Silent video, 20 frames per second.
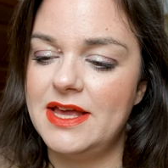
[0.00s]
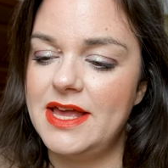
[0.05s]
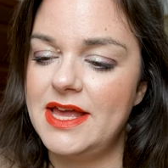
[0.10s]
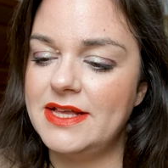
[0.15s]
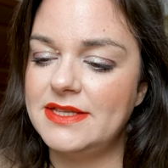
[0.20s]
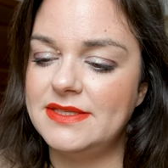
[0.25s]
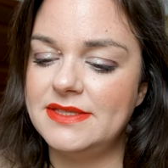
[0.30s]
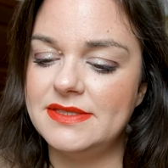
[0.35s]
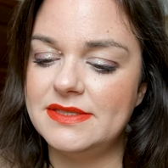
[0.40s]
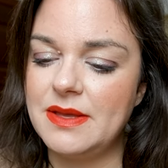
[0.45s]

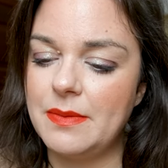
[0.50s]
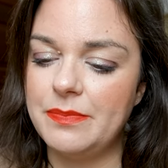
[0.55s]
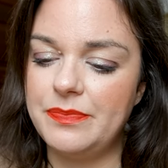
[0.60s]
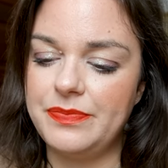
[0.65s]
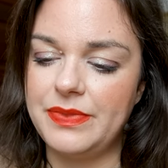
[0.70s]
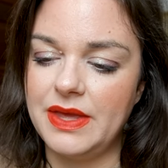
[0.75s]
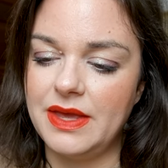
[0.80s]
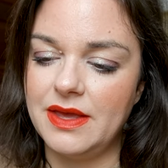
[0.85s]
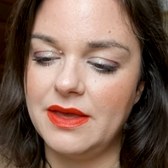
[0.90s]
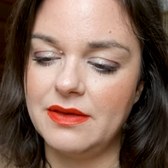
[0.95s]
It's
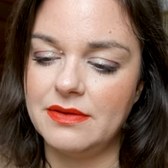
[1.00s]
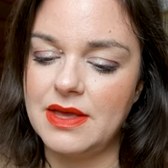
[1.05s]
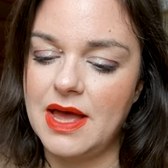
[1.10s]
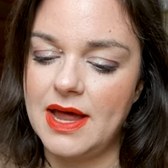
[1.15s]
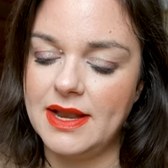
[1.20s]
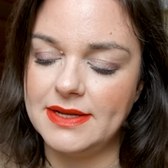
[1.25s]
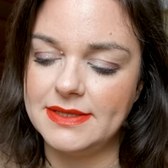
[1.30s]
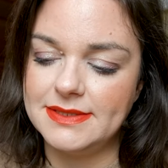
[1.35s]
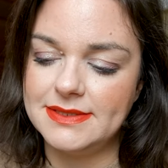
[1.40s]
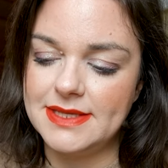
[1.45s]
something
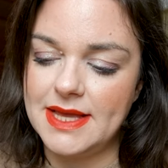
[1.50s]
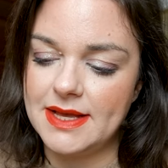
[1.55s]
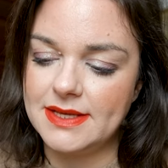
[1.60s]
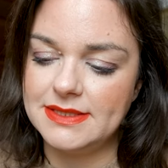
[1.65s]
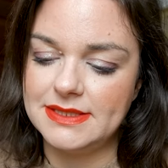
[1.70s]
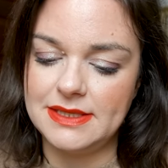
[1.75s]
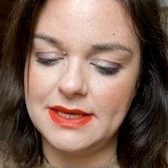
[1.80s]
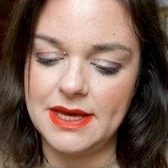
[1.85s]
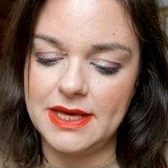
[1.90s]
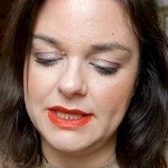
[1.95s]
kind of
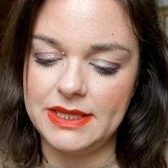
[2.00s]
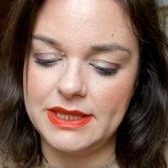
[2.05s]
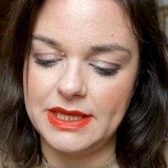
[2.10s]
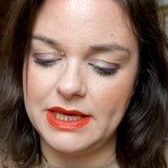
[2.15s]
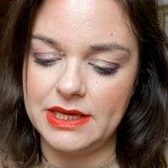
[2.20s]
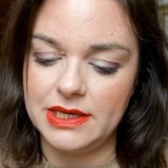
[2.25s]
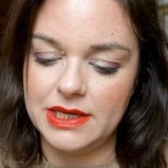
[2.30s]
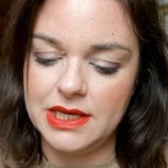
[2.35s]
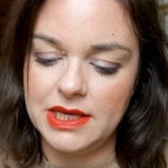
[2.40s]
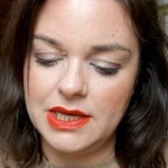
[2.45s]
sexy, I
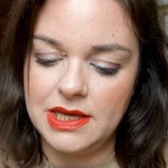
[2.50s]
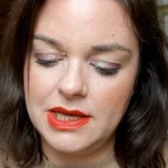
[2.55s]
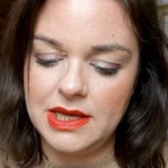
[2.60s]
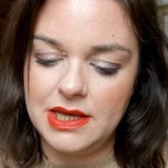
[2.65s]
think.